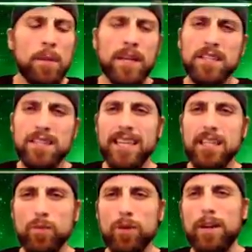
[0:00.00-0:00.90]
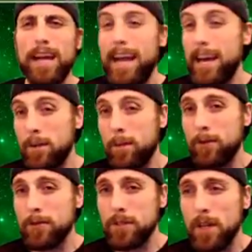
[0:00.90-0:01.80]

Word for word: because these were animals